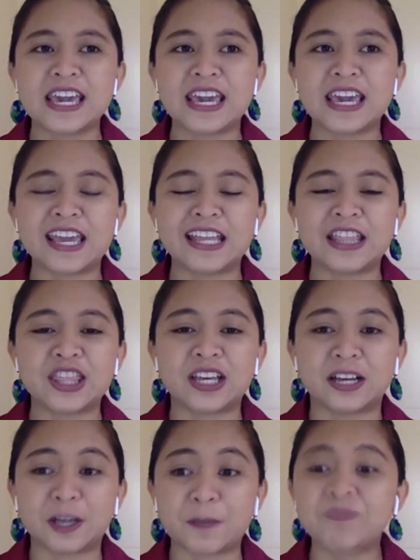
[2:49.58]
And
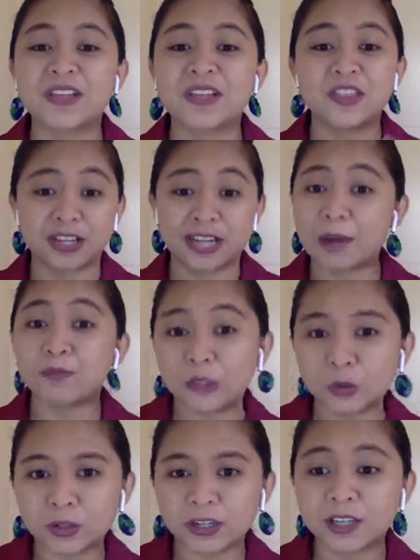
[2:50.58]
the
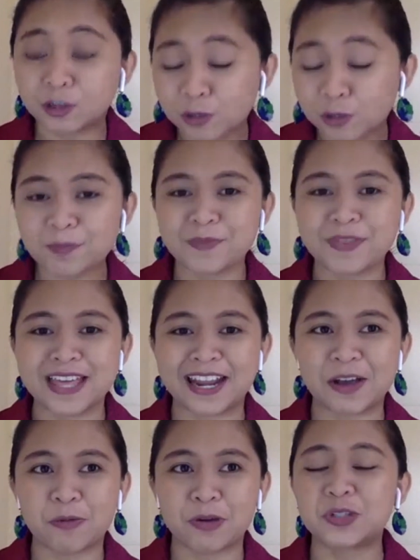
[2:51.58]
laboratory group that
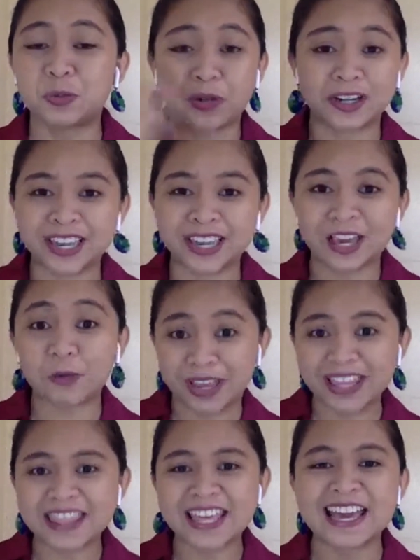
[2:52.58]
I was working
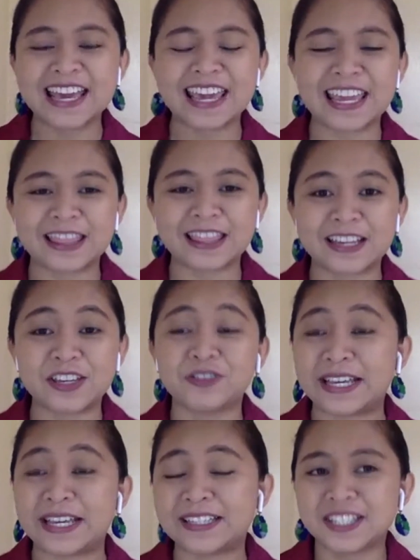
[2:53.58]
with in the
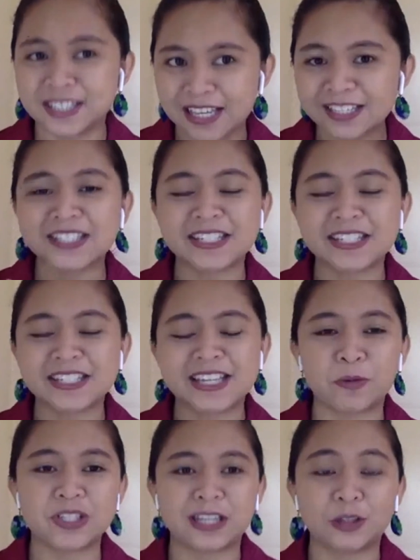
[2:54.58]
United States,
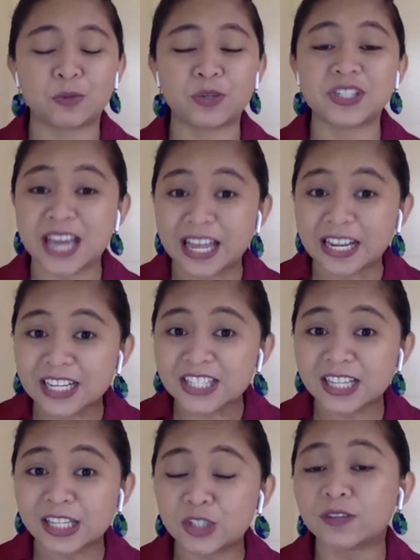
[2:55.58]
I was in Louisiana
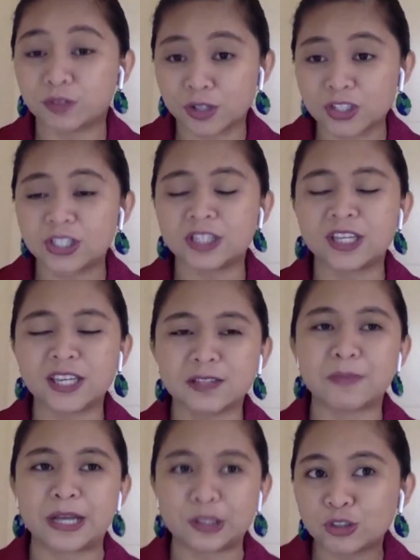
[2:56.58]
State University
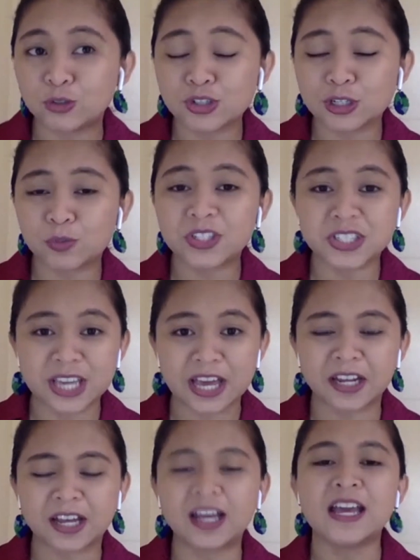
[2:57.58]
in Baton Rouge,
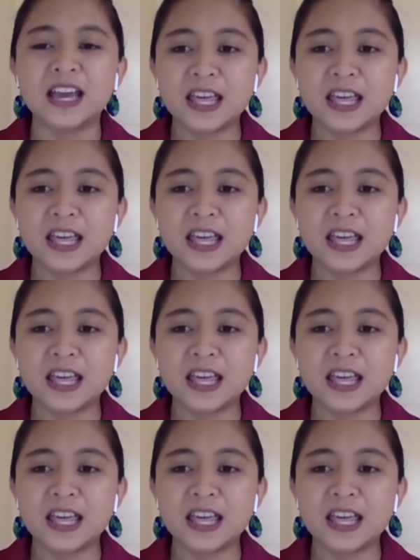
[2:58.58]
Louisiana.